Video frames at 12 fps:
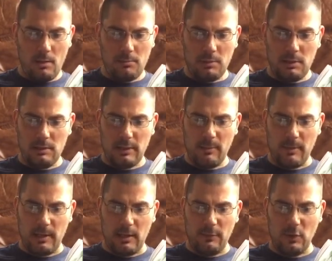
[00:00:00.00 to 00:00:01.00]
Please state my
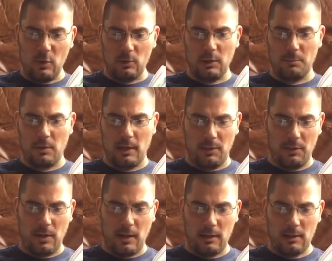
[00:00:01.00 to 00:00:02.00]
difficulty, Brian
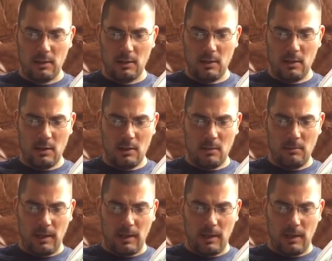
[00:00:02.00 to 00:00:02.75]
thought. My